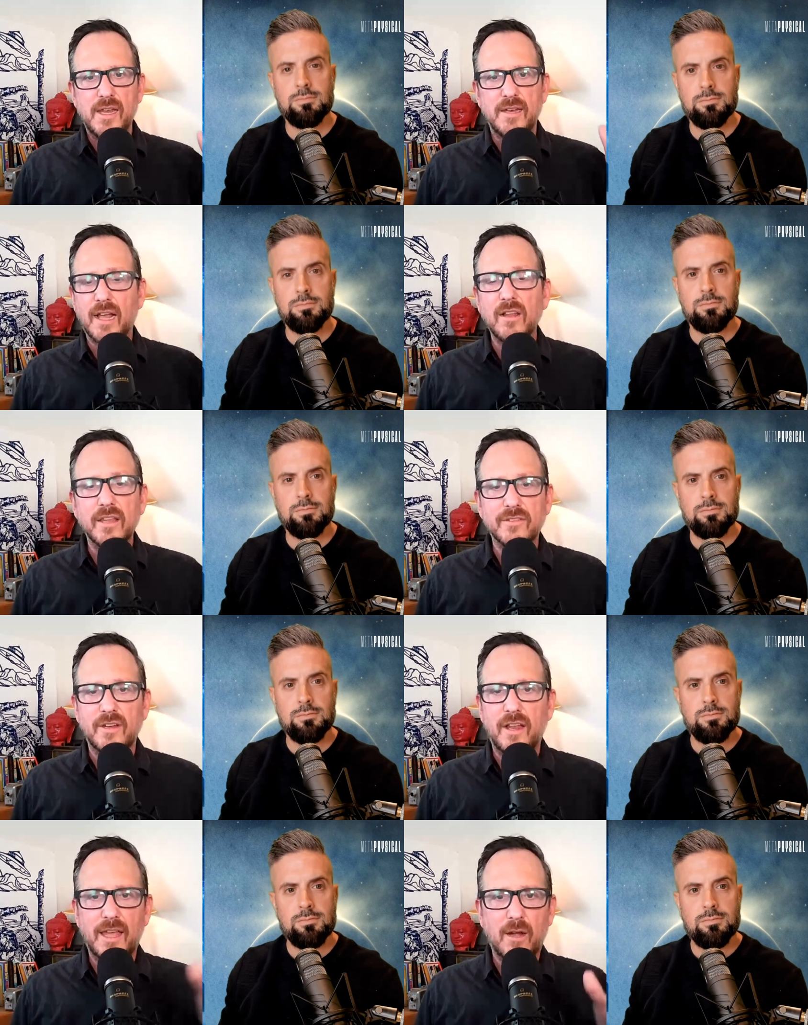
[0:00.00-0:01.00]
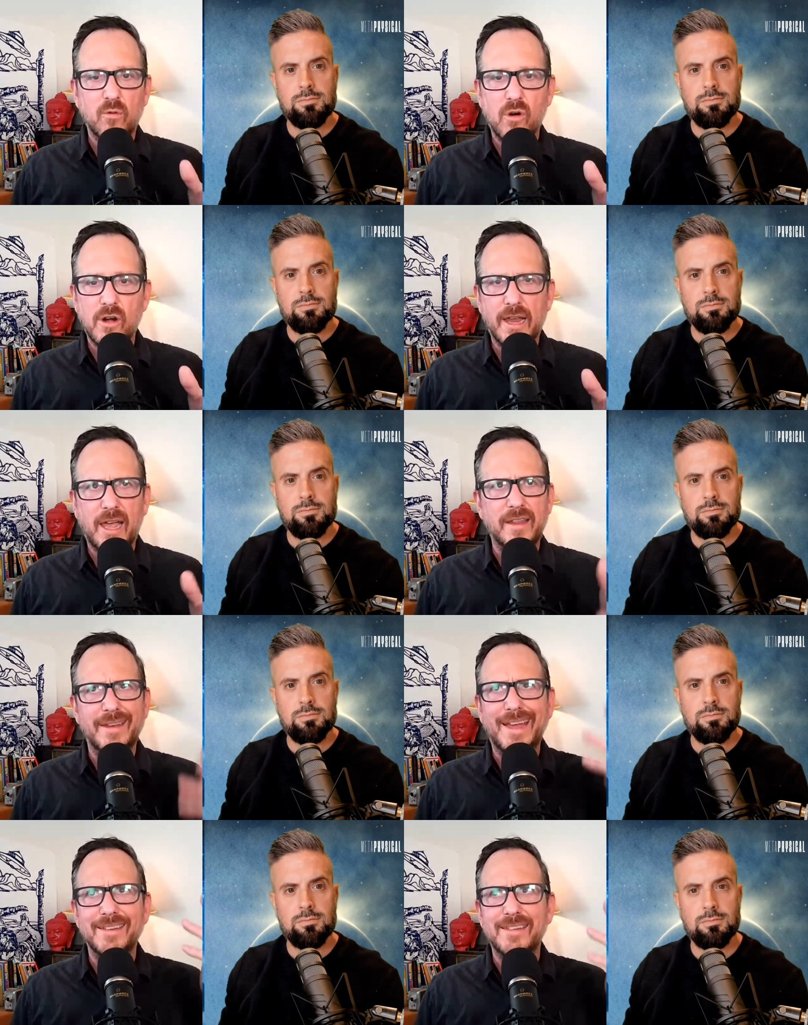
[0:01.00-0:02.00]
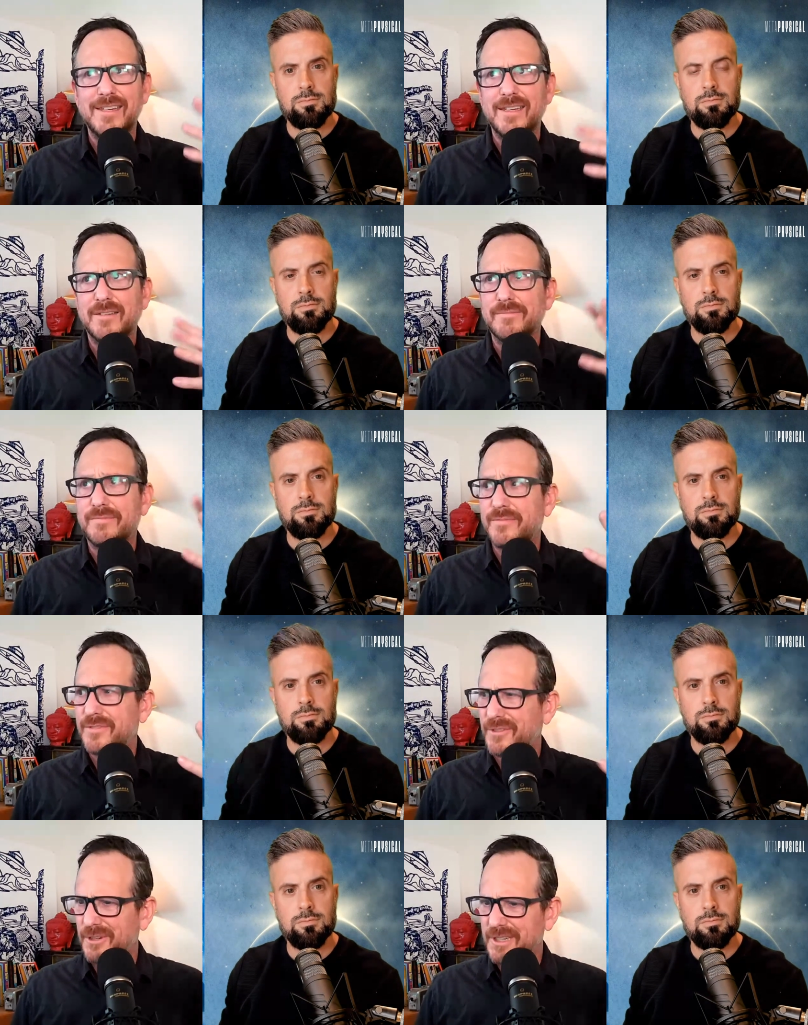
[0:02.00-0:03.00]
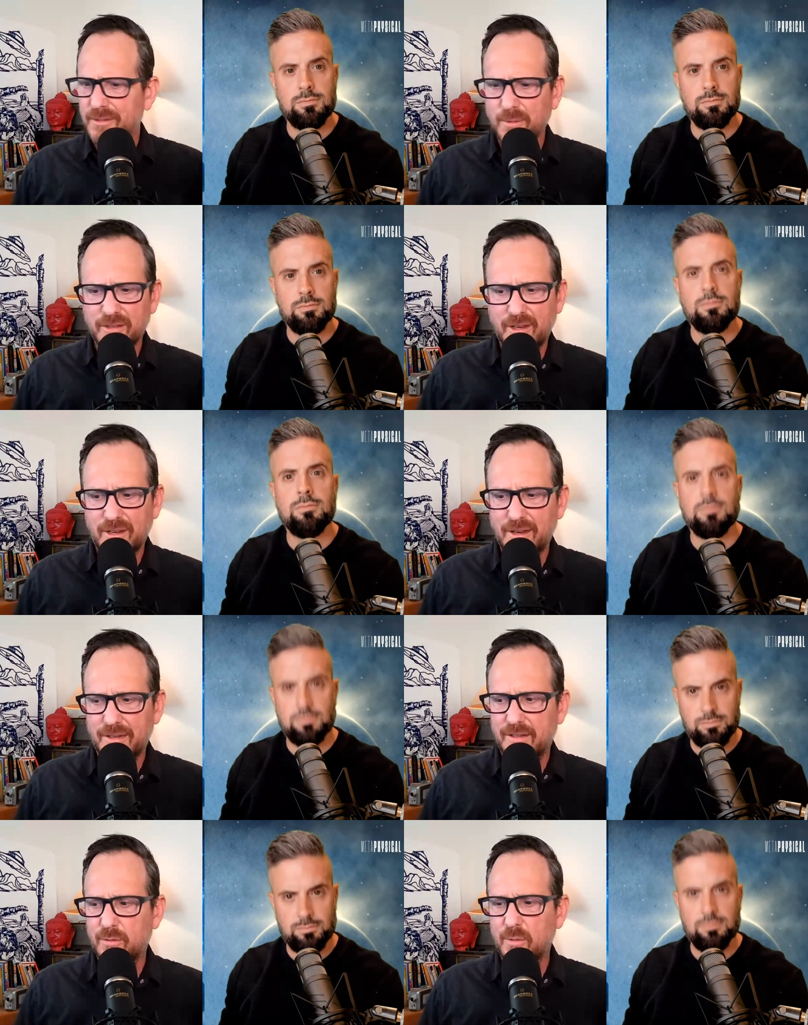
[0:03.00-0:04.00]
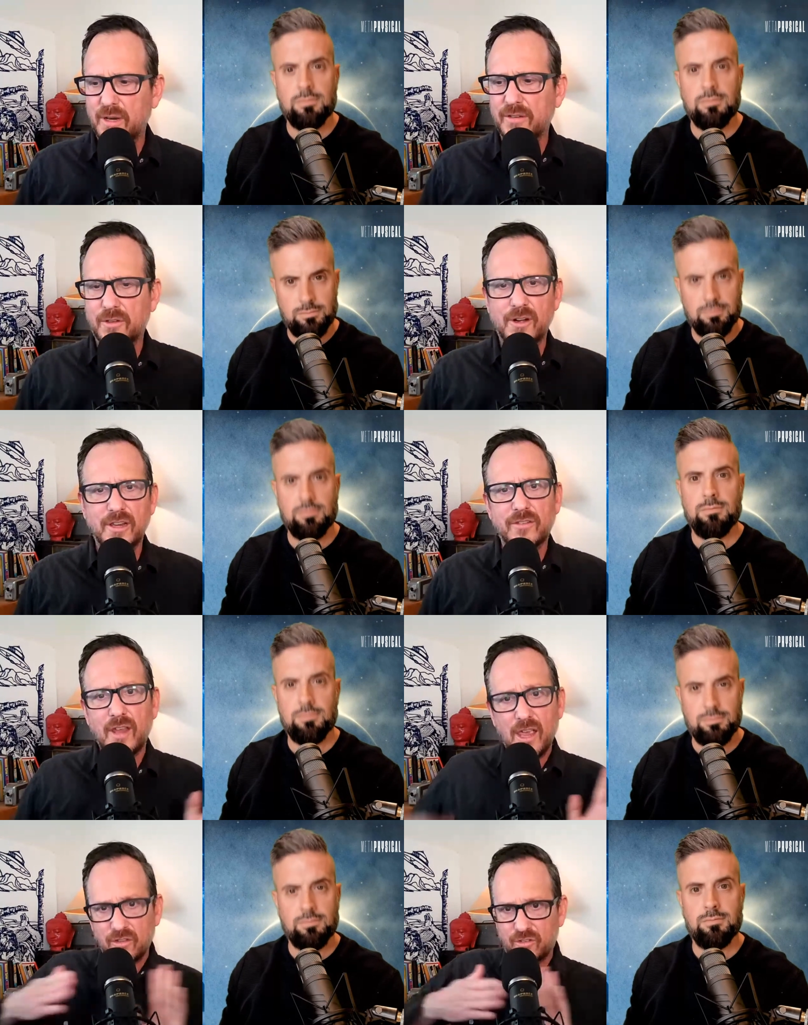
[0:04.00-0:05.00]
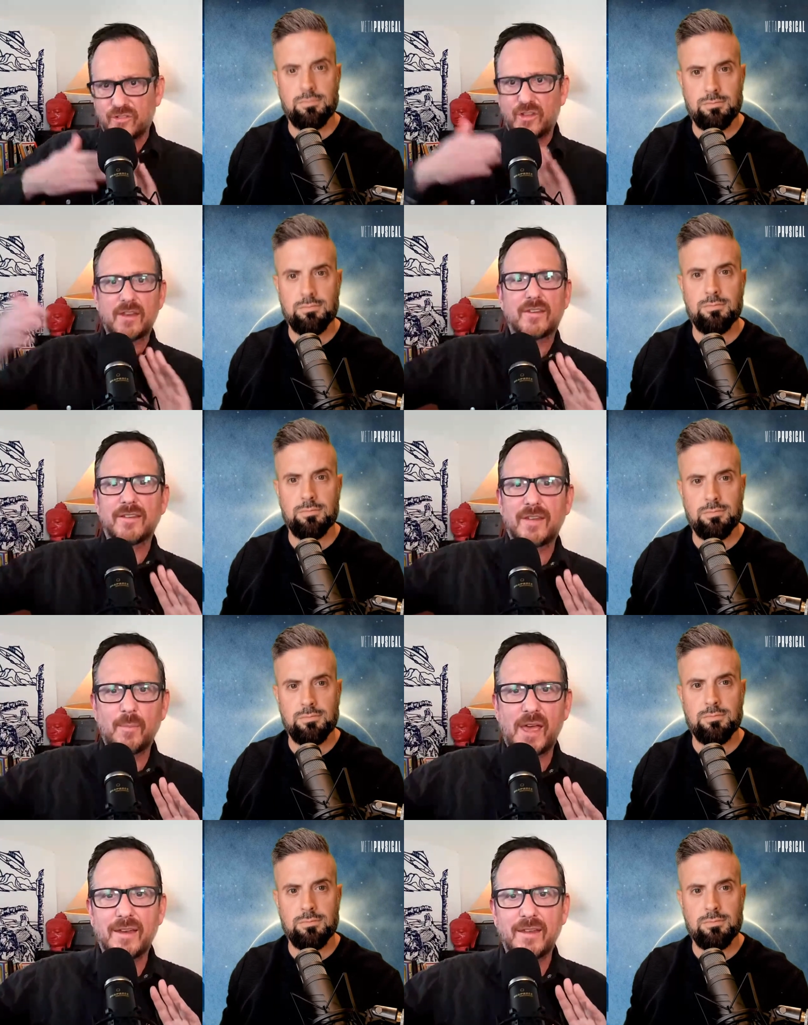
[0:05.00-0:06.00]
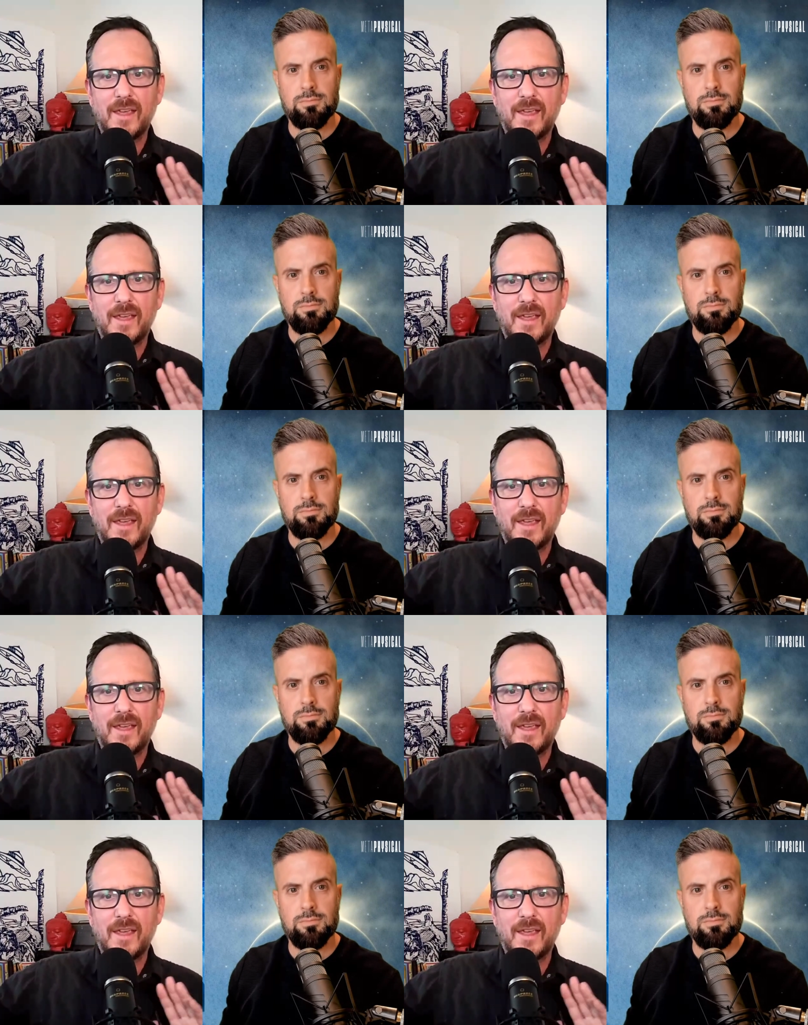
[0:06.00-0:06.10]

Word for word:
Speaker 1: nicholas and helena rorick out of the 1930s was it 1920s 30s sent to tibet